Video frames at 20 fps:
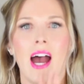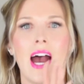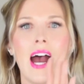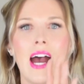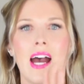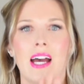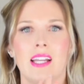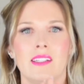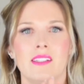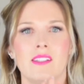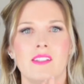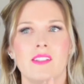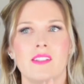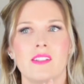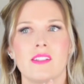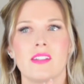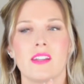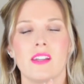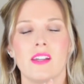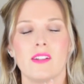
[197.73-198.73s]

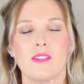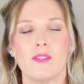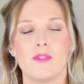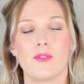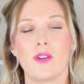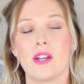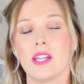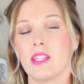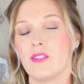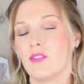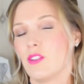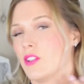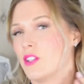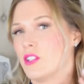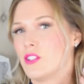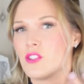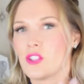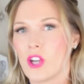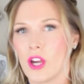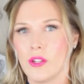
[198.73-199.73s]
and for any of you
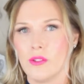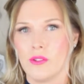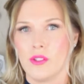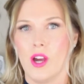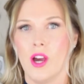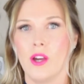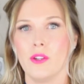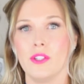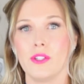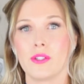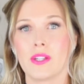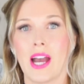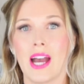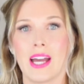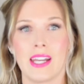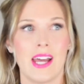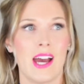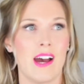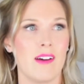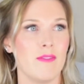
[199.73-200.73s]
that don't know, you
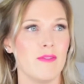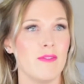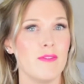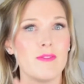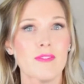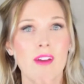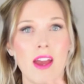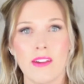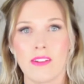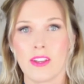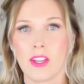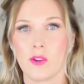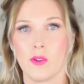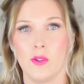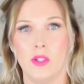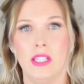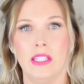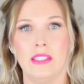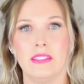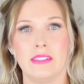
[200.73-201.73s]
can have very
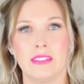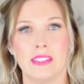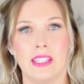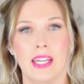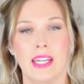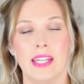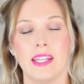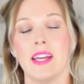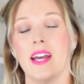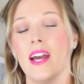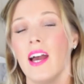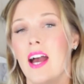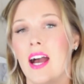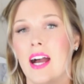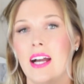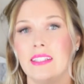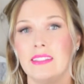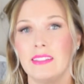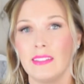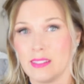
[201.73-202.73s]
oily skin
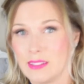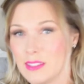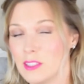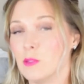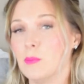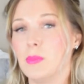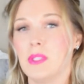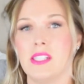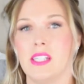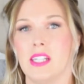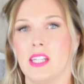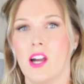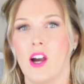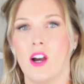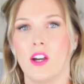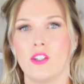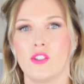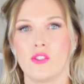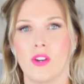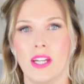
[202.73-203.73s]
and still be
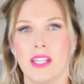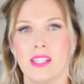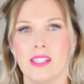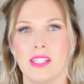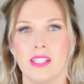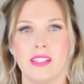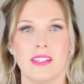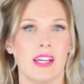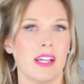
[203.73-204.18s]
dehydrated.